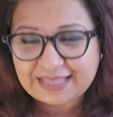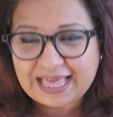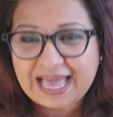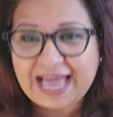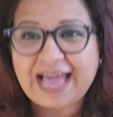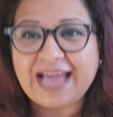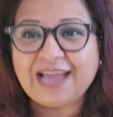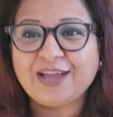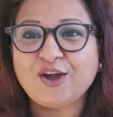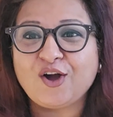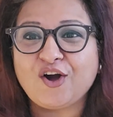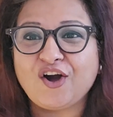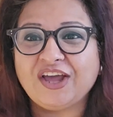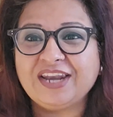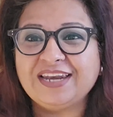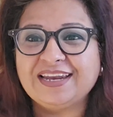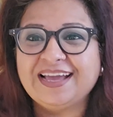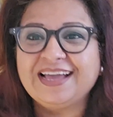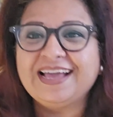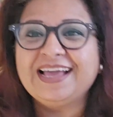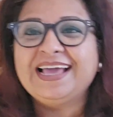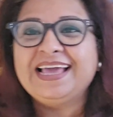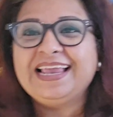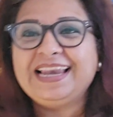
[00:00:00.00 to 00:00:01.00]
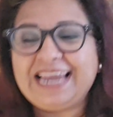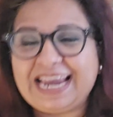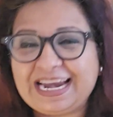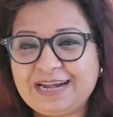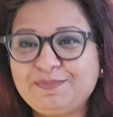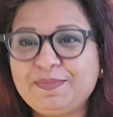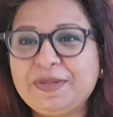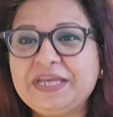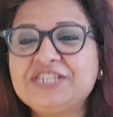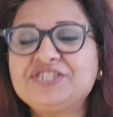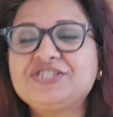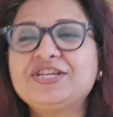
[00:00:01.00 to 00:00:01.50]
Hang on,
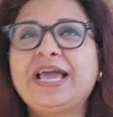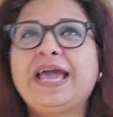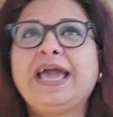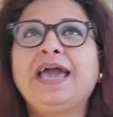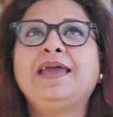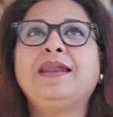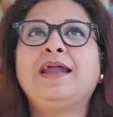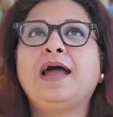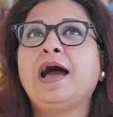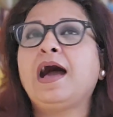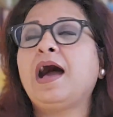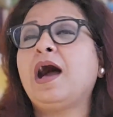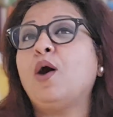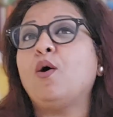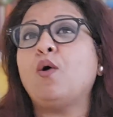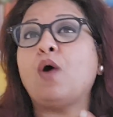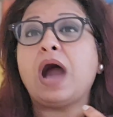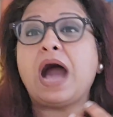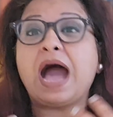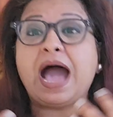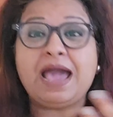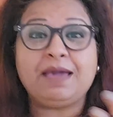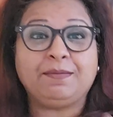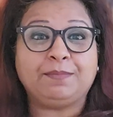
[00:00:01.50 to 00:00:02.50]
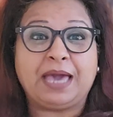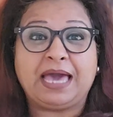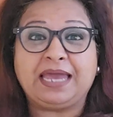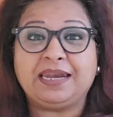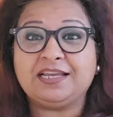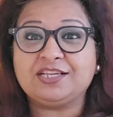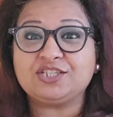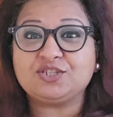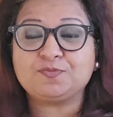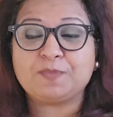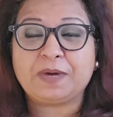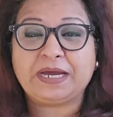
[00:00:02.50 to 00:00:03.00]
let me share how I
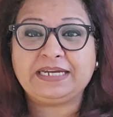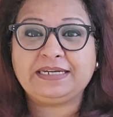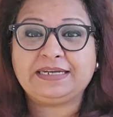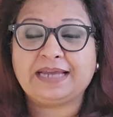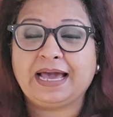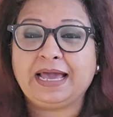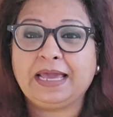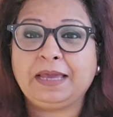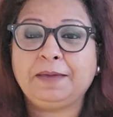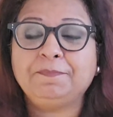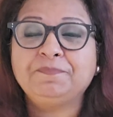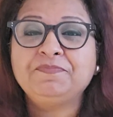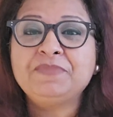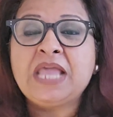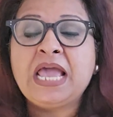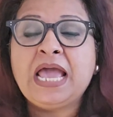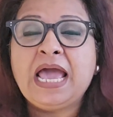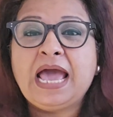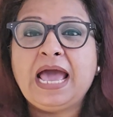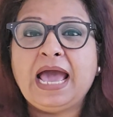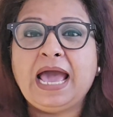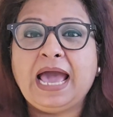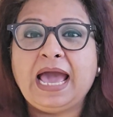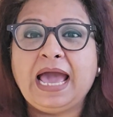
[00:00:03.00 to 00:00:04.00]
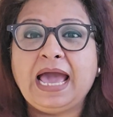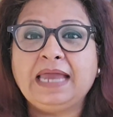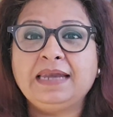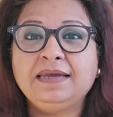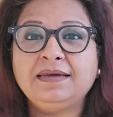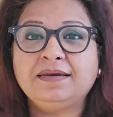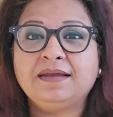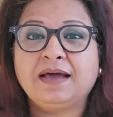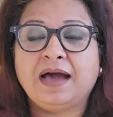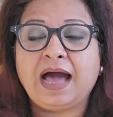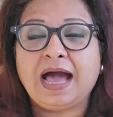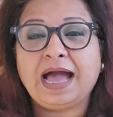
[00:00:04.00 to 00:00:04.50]
manage my time,
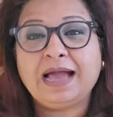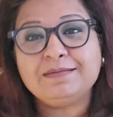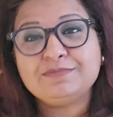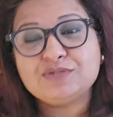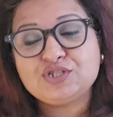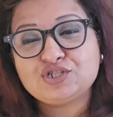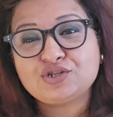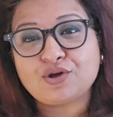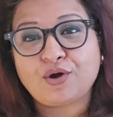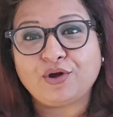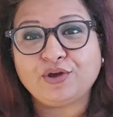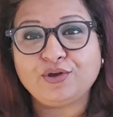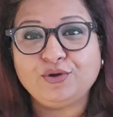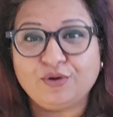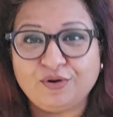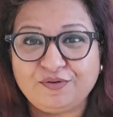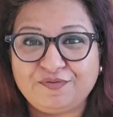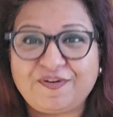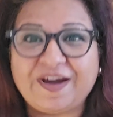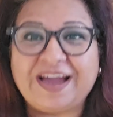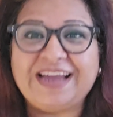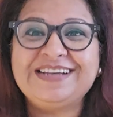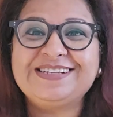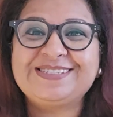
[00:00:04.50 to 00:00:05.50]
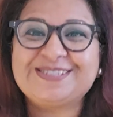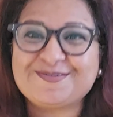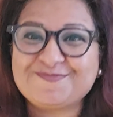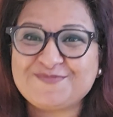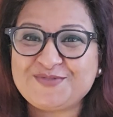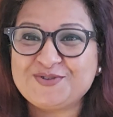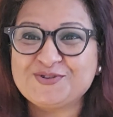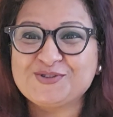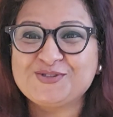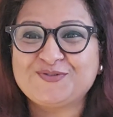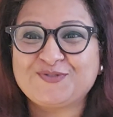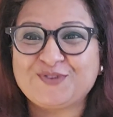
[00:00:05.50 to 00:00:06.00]
and I'm sure you'll find some
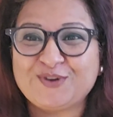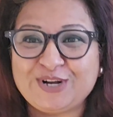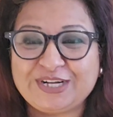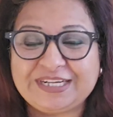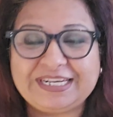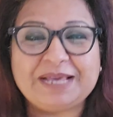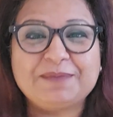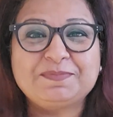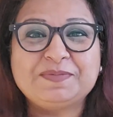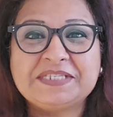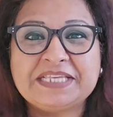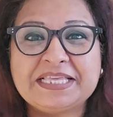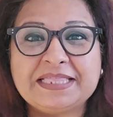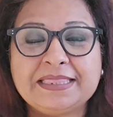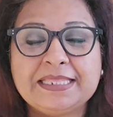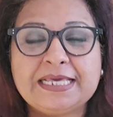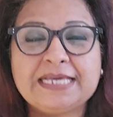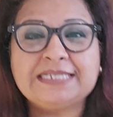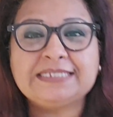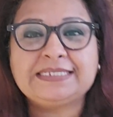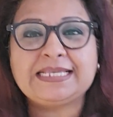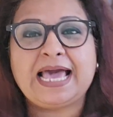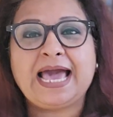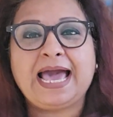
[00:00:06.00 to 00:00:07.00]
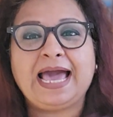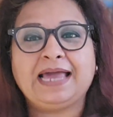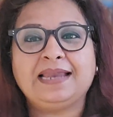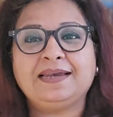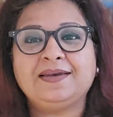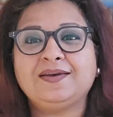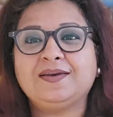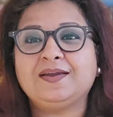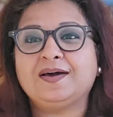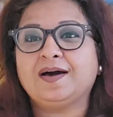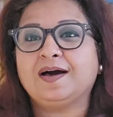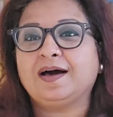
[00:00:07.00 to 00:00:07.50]
useful tips in this,
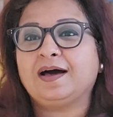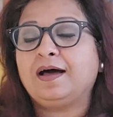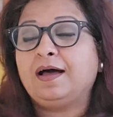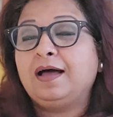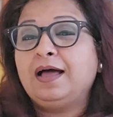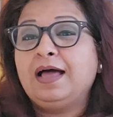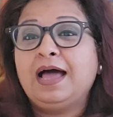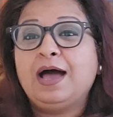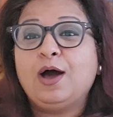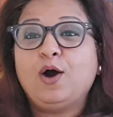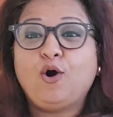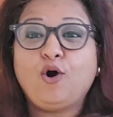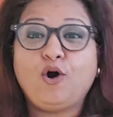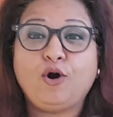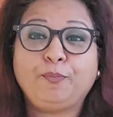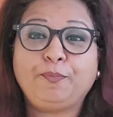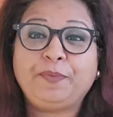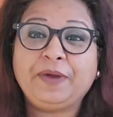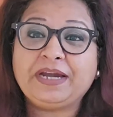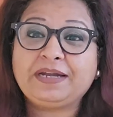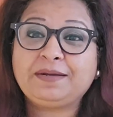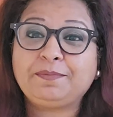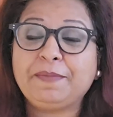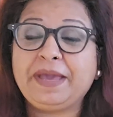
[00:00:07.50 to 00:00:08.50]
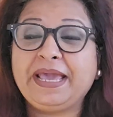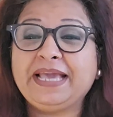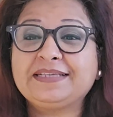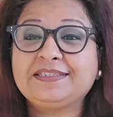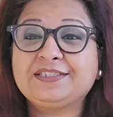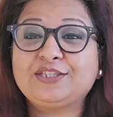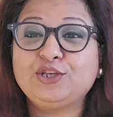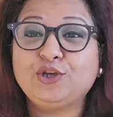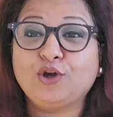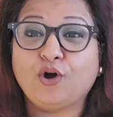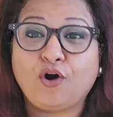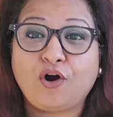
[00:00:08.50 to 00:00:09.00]
and hope it
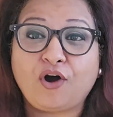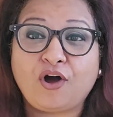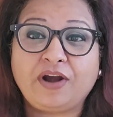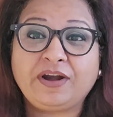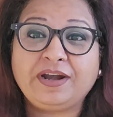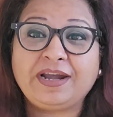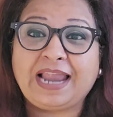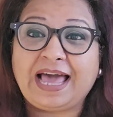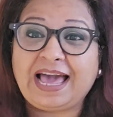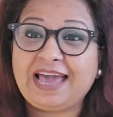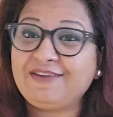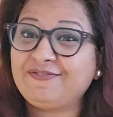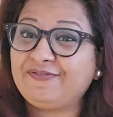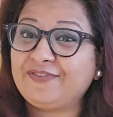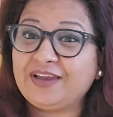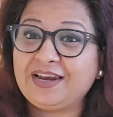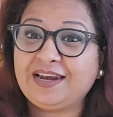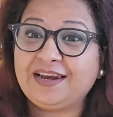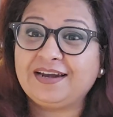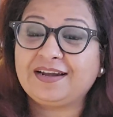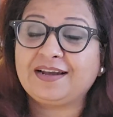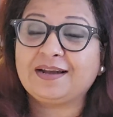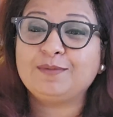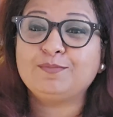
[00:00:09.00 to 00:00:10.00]
makes your life a little